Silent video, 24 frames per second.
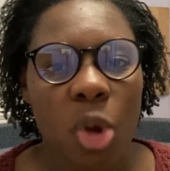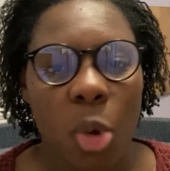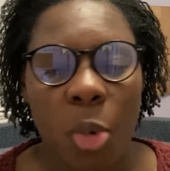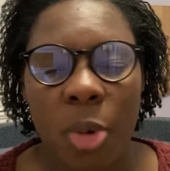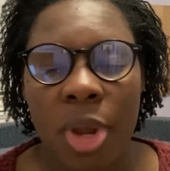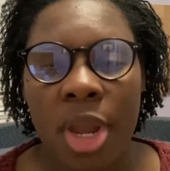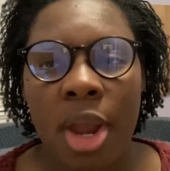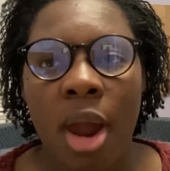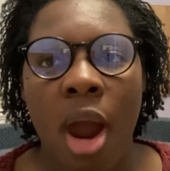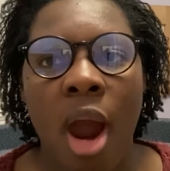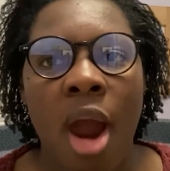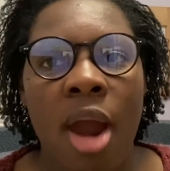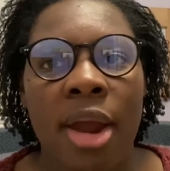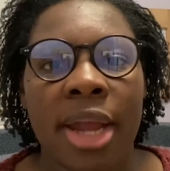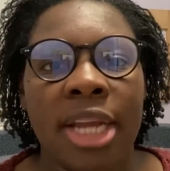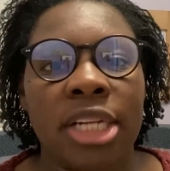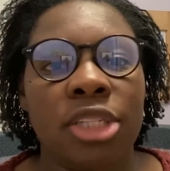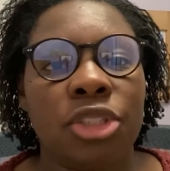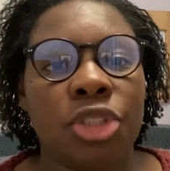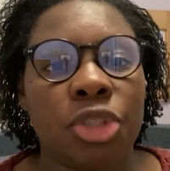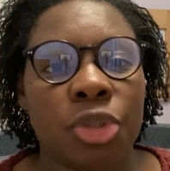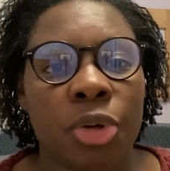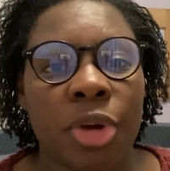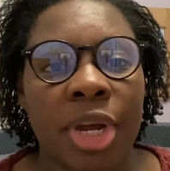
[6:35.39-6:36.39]
We are
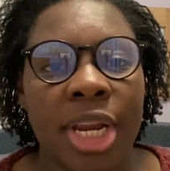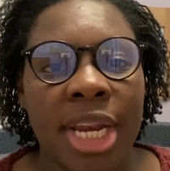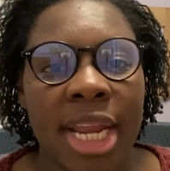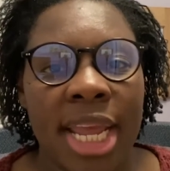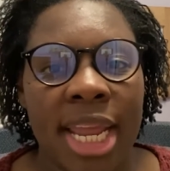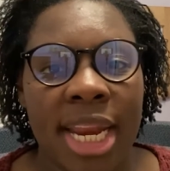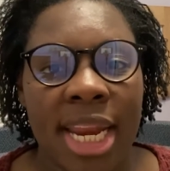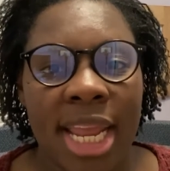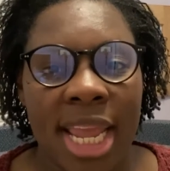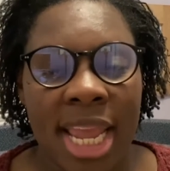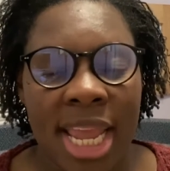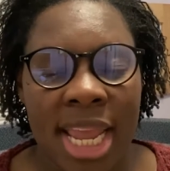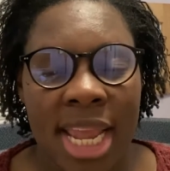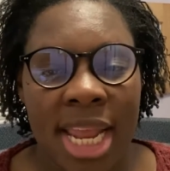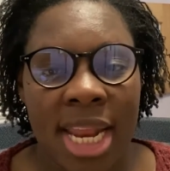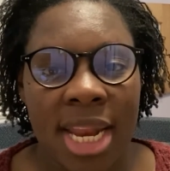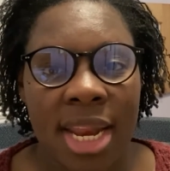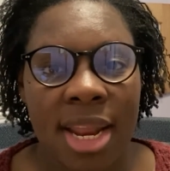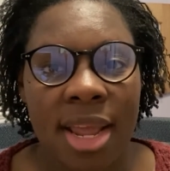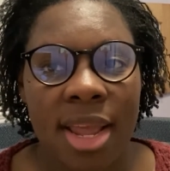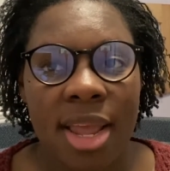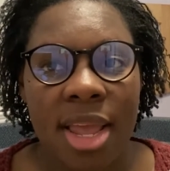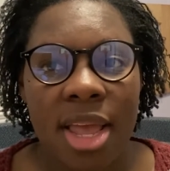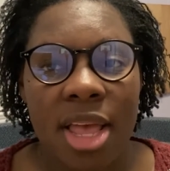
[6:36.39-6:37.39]
enjoying it
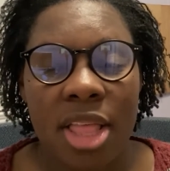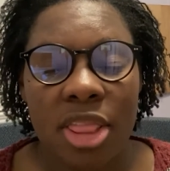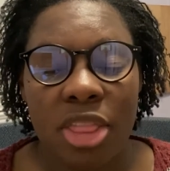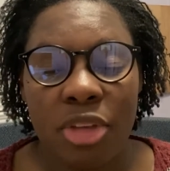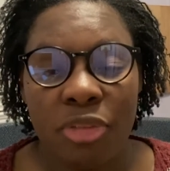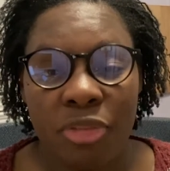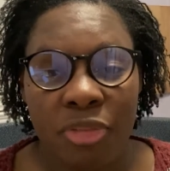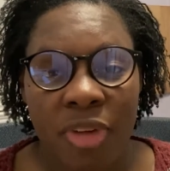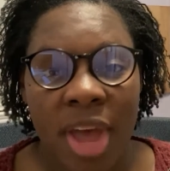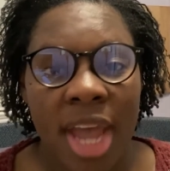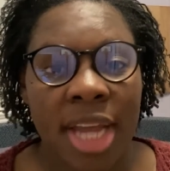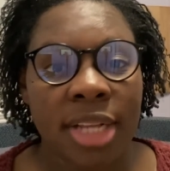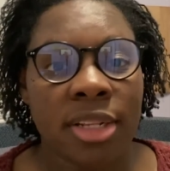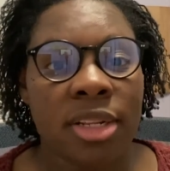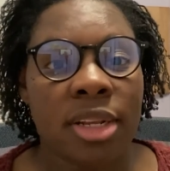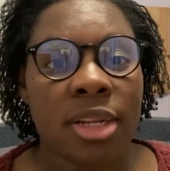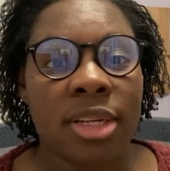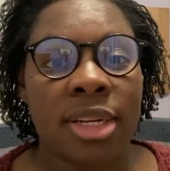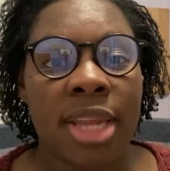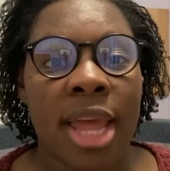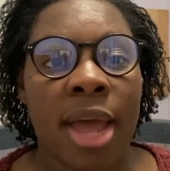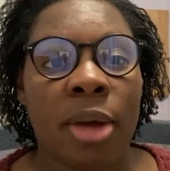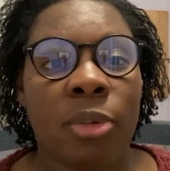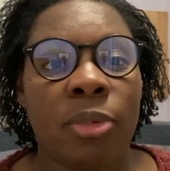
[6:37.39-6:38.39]
in the fact
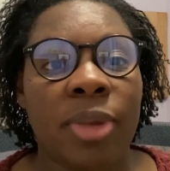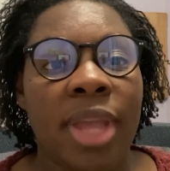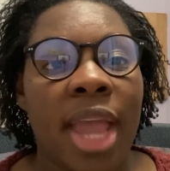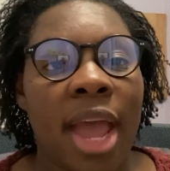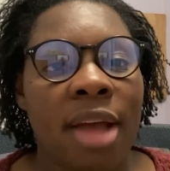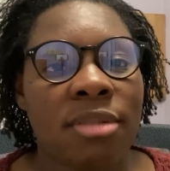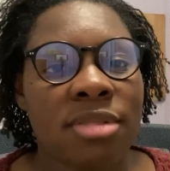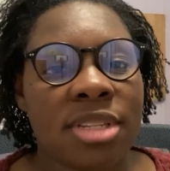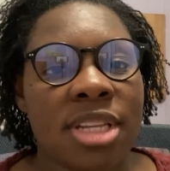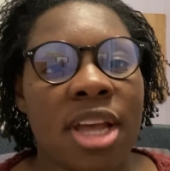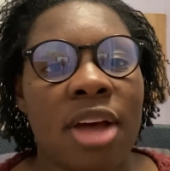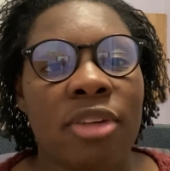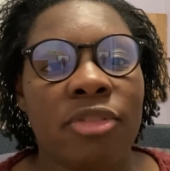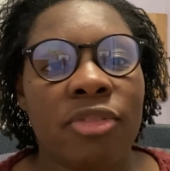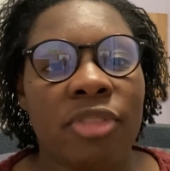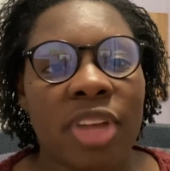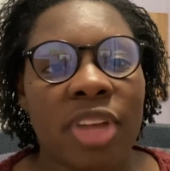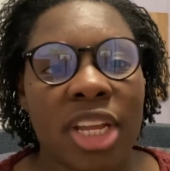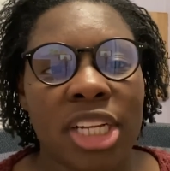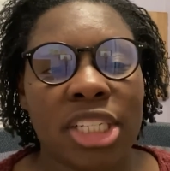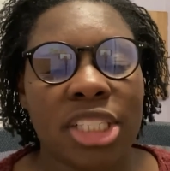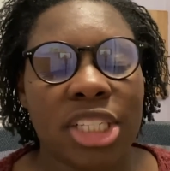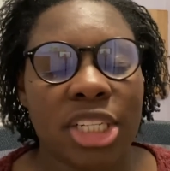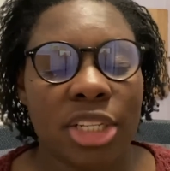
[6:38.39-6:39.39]
that we have
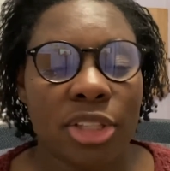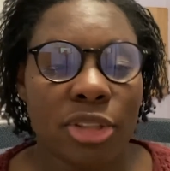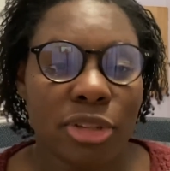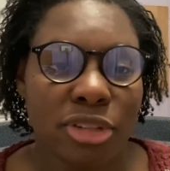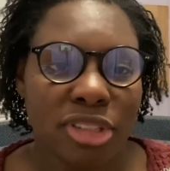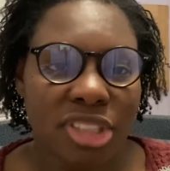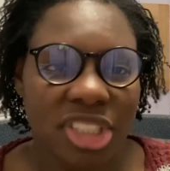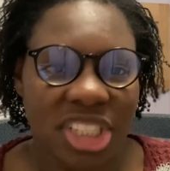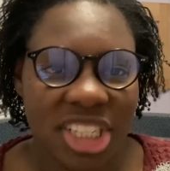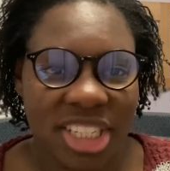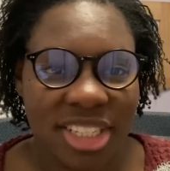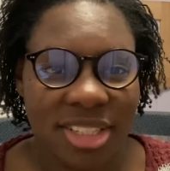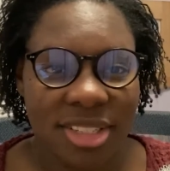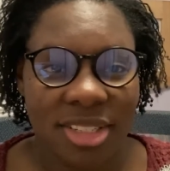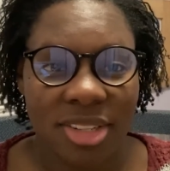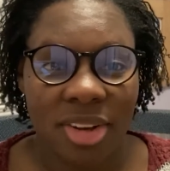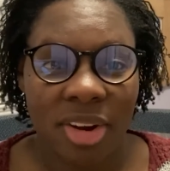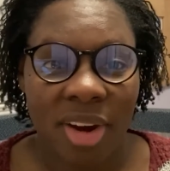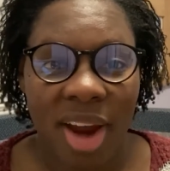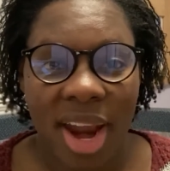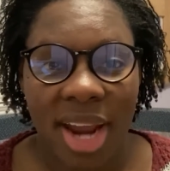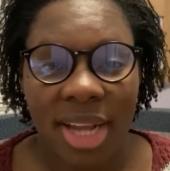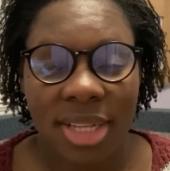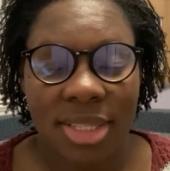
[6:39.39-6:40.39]
salvation through Jesus
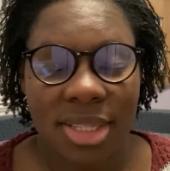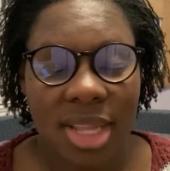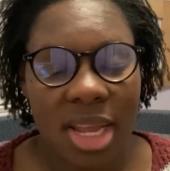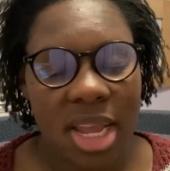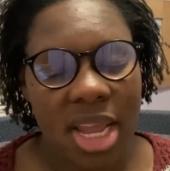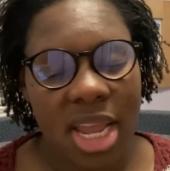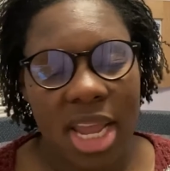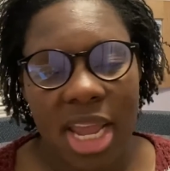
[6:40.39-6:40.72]
Christ,